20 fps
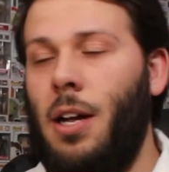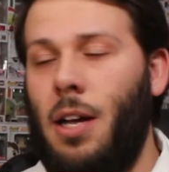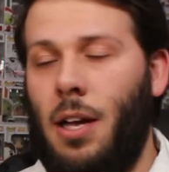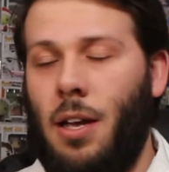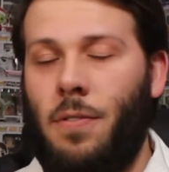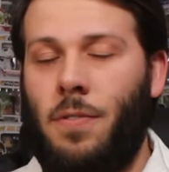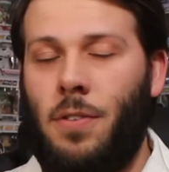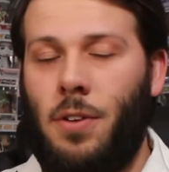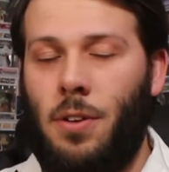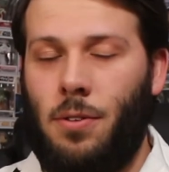
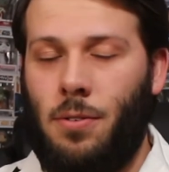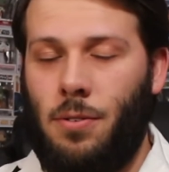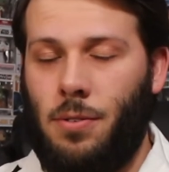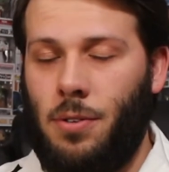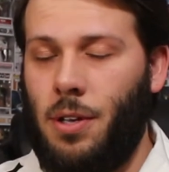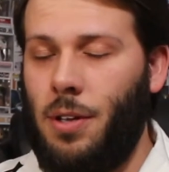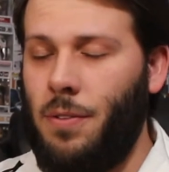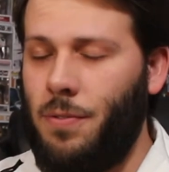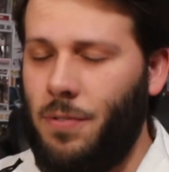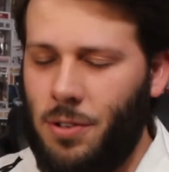if you
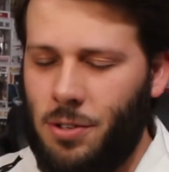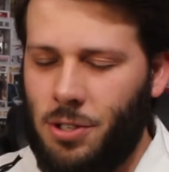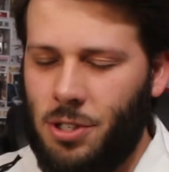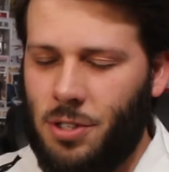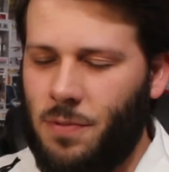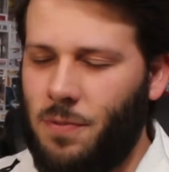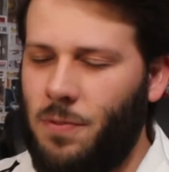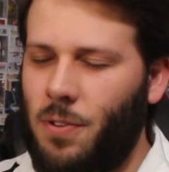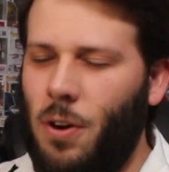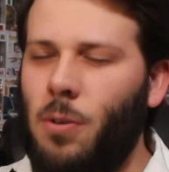
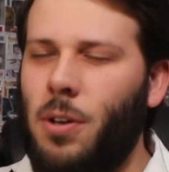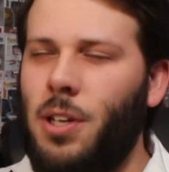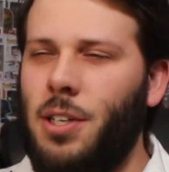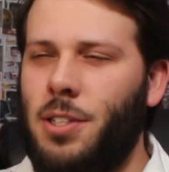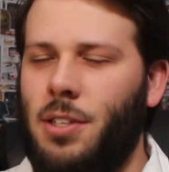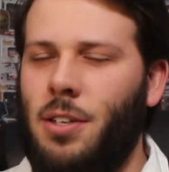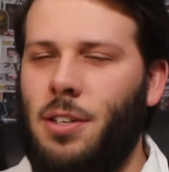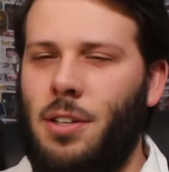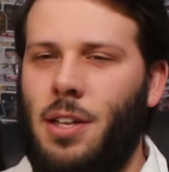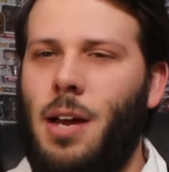just
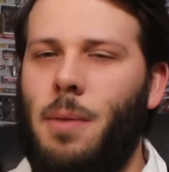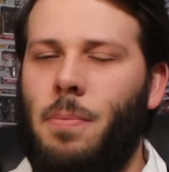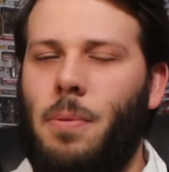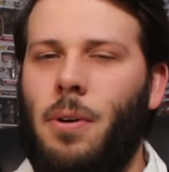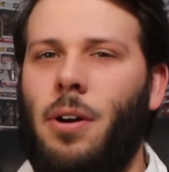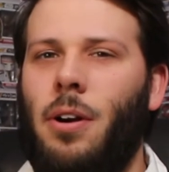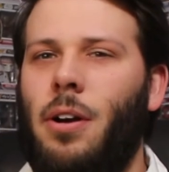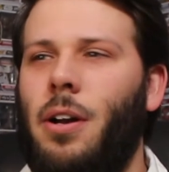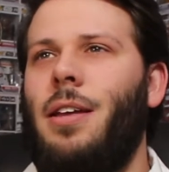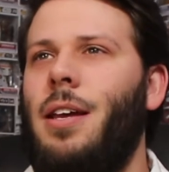focus on that
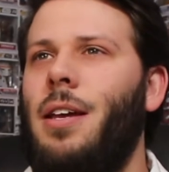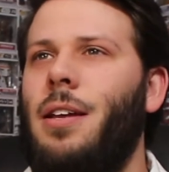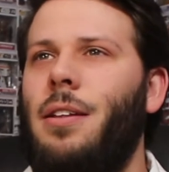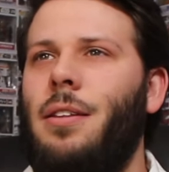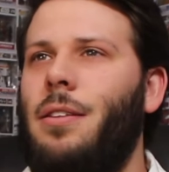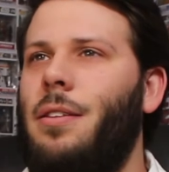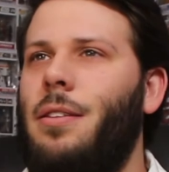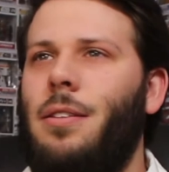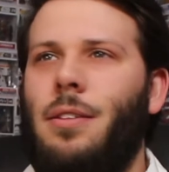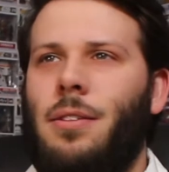part,
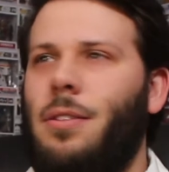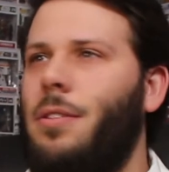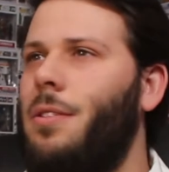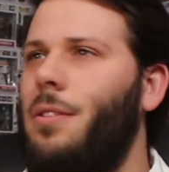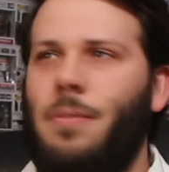the